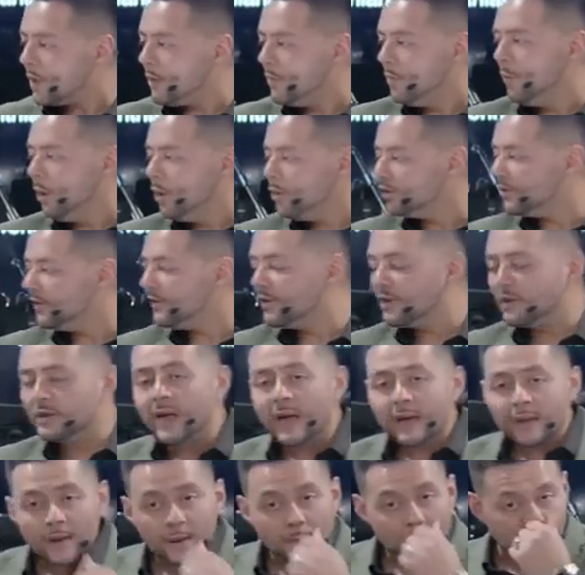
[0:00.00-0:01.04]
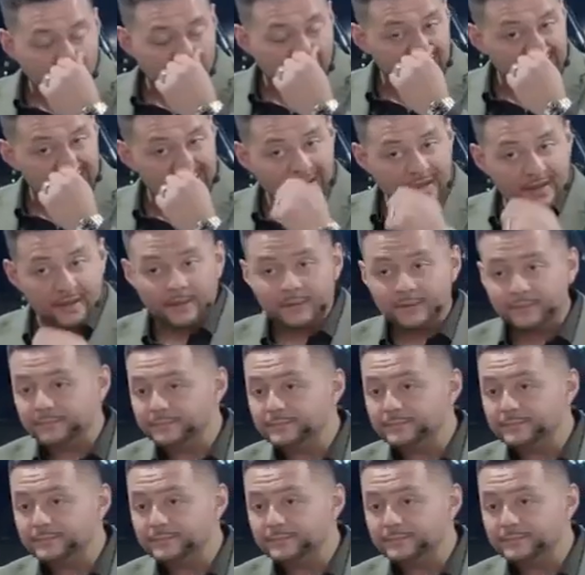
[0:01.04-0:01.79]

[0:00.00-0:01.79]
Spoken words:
Both of you line up right here.